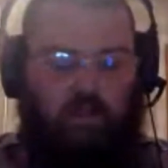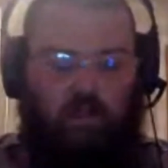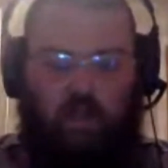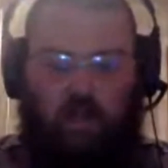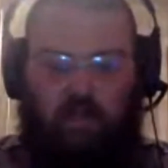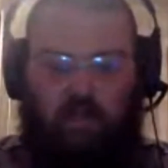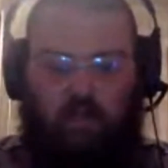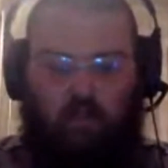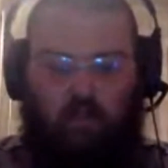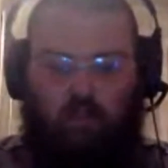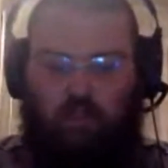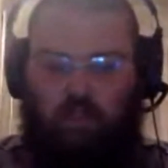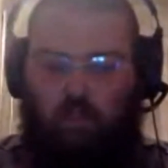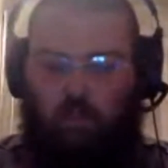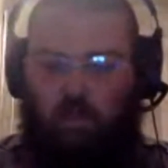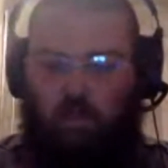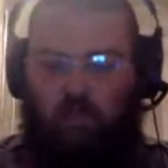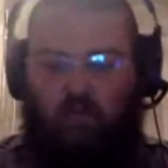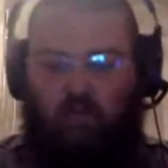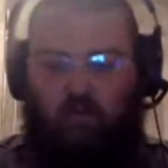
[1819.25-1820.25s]
Cadden used to
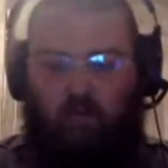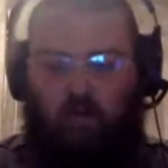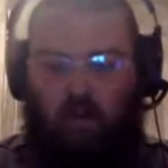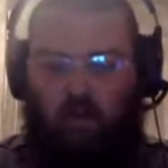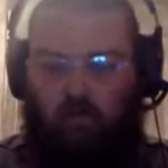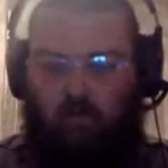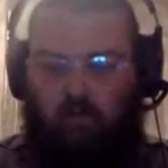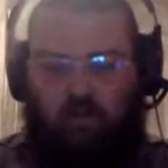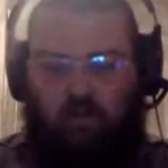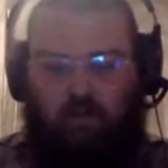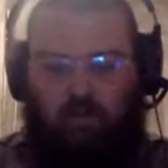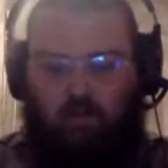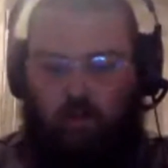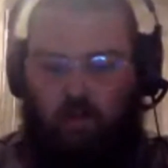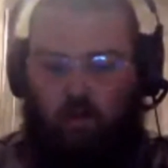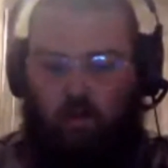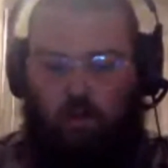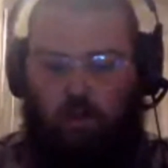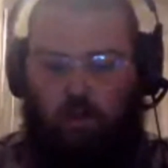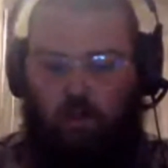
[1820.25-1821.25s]
play for Motherwell as
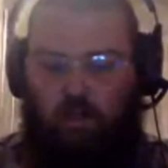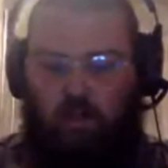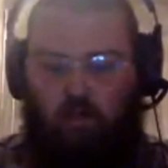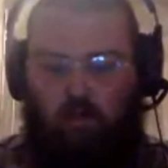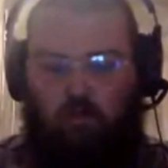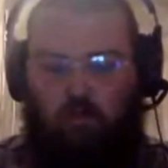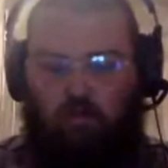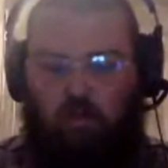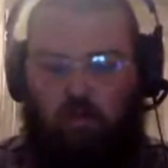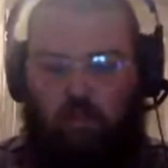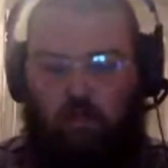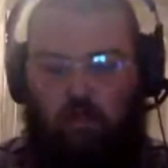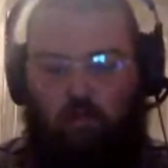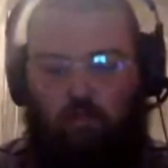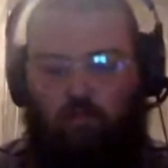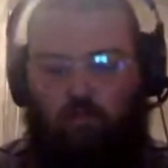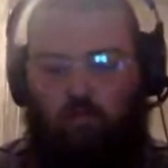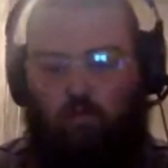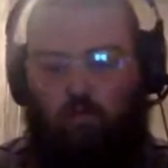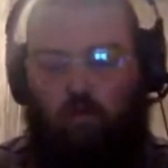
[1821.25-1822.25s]
well, so he'll
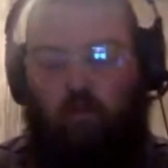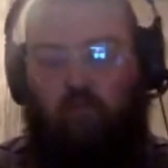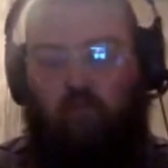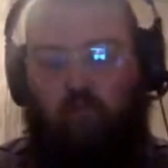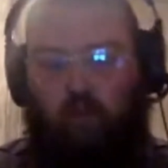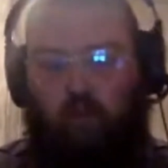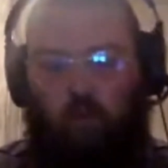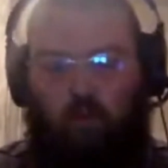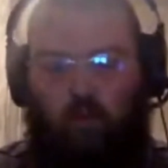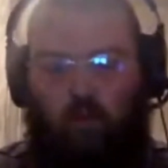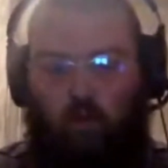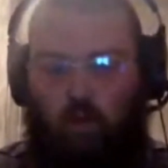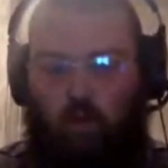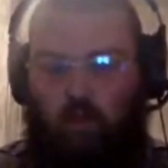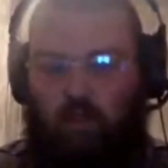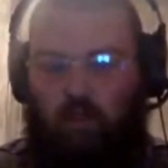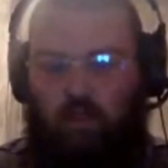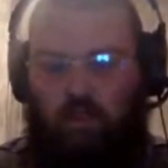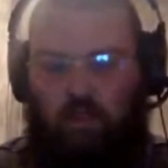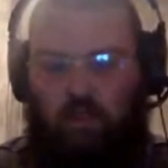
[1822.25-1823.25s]
he'll roughly know their
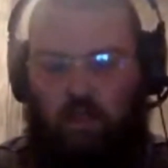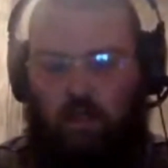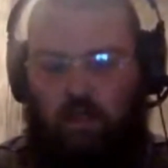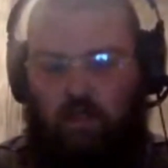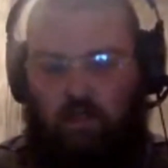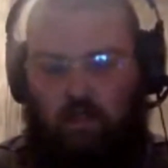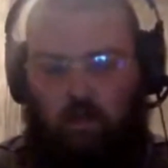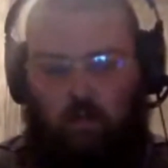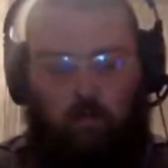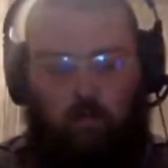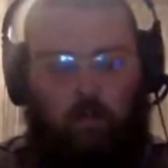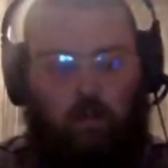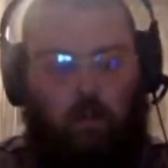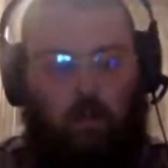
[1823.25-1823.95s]
weaknesses and